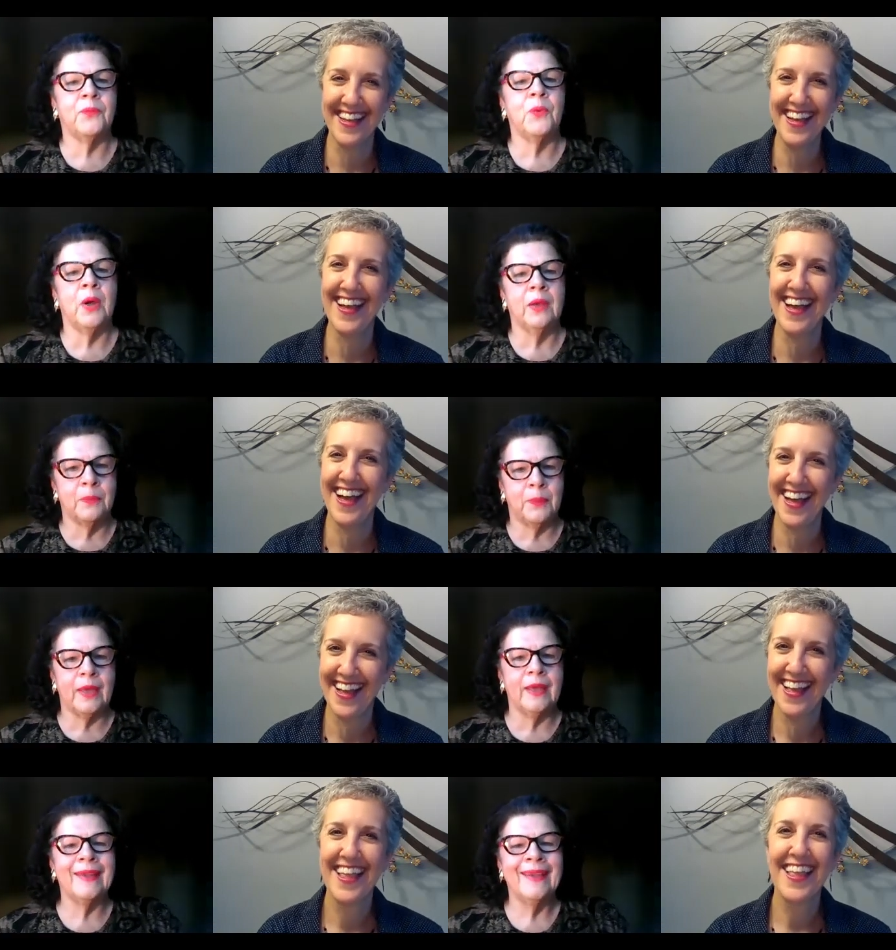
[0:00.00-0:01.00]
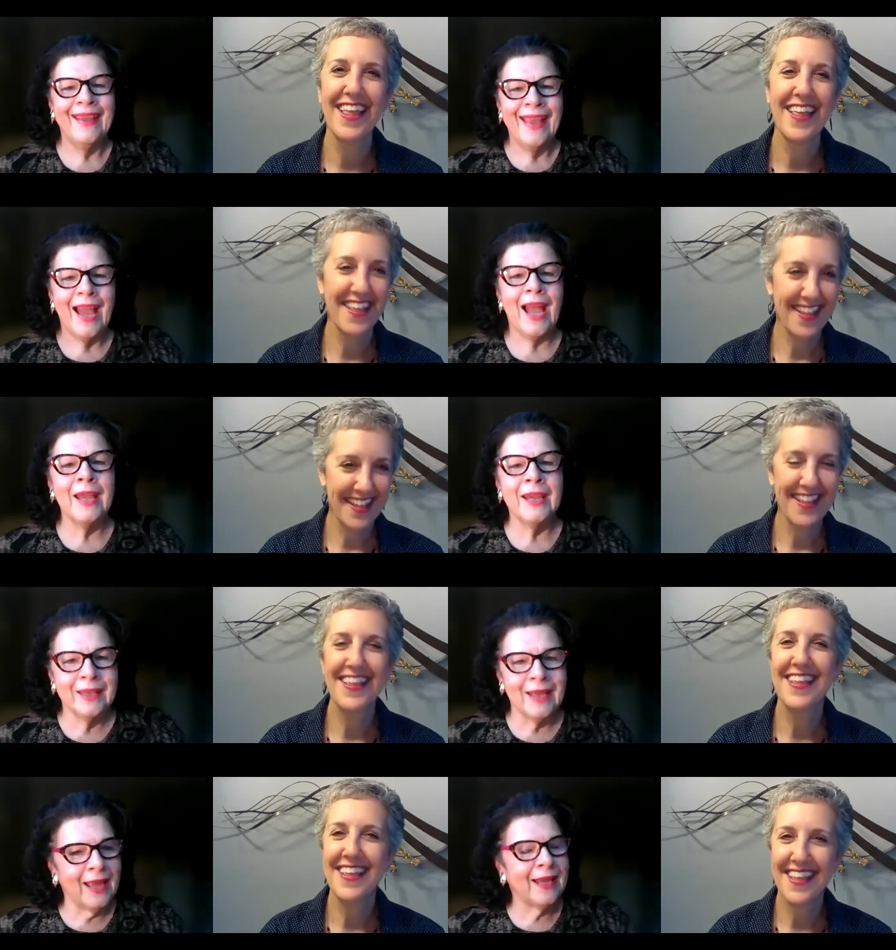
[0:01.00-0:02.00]
Speaker 1: forth. But
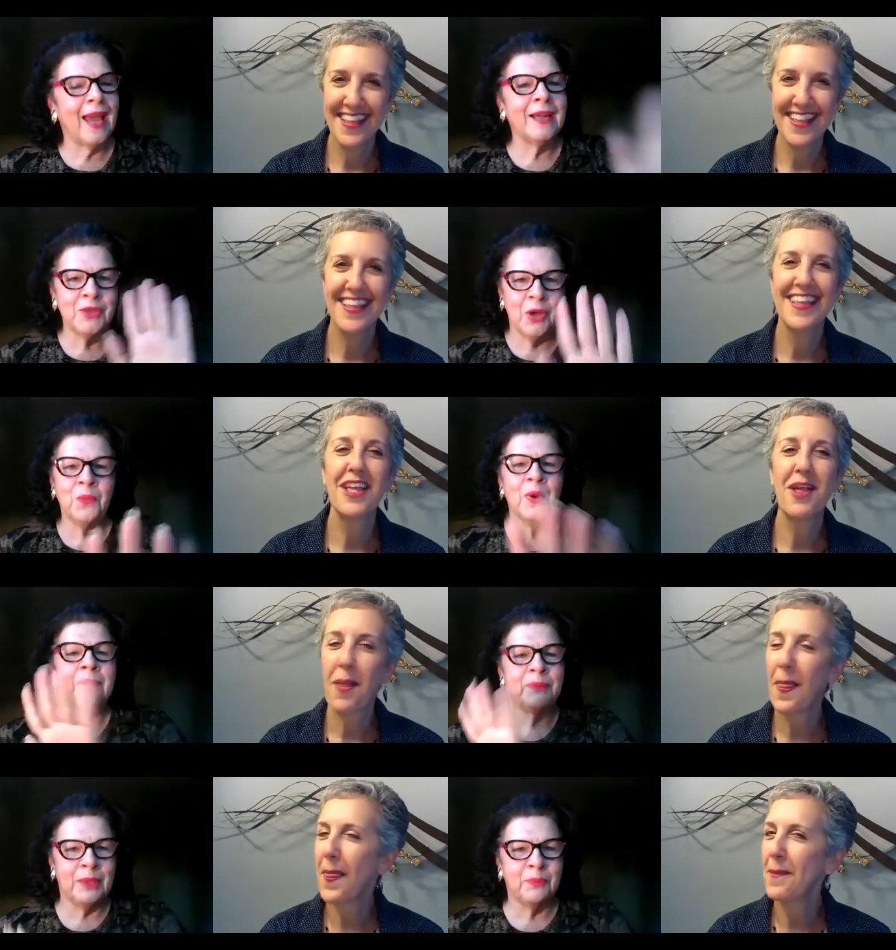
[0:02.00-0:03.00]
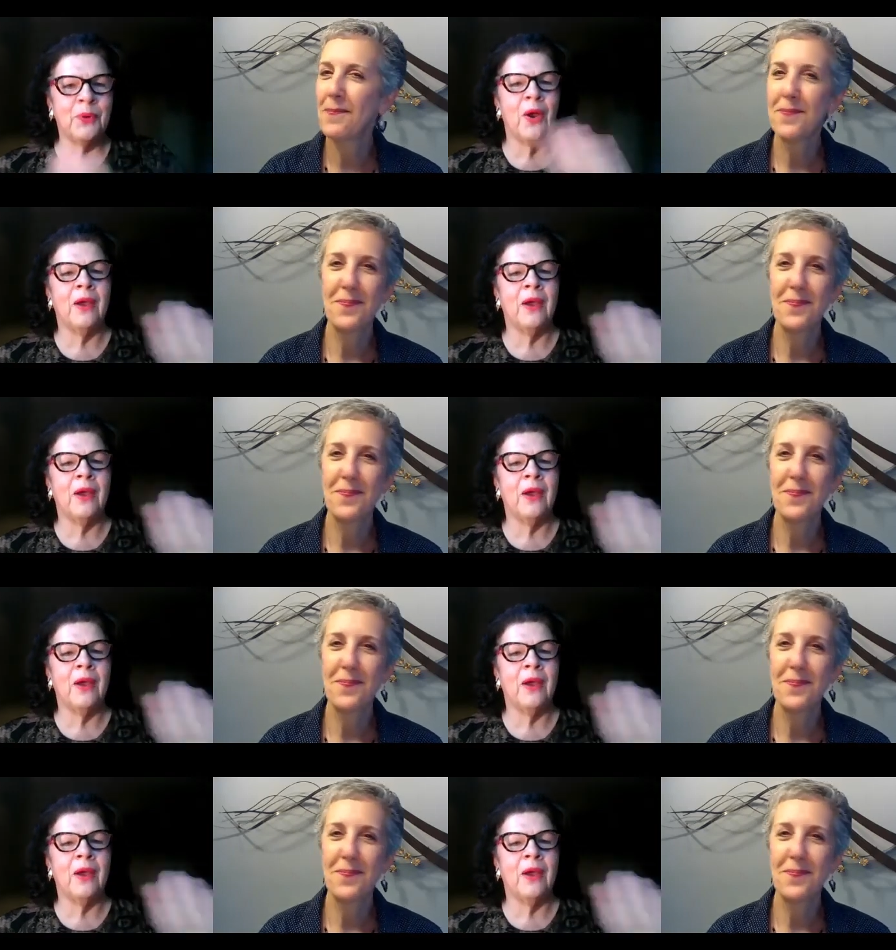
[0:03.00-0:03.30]
I I got to know what people